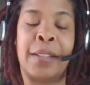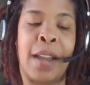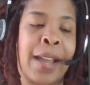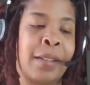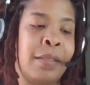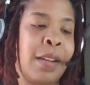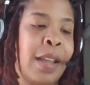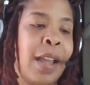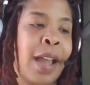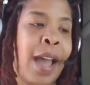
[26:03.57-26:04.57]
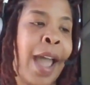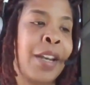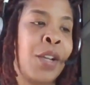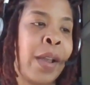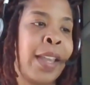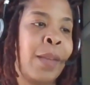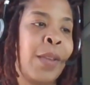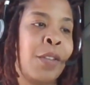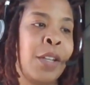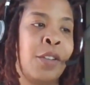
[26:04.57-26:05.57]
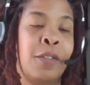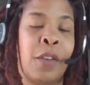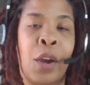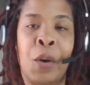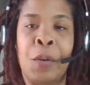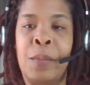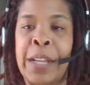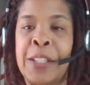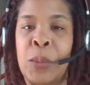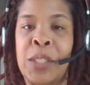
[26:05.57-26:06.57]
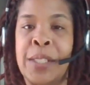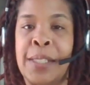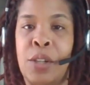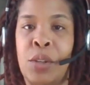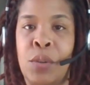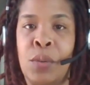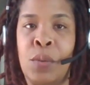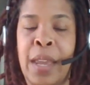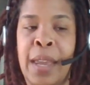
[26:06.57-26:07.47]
I knew I kept hearing nouveau a bunch, which is new,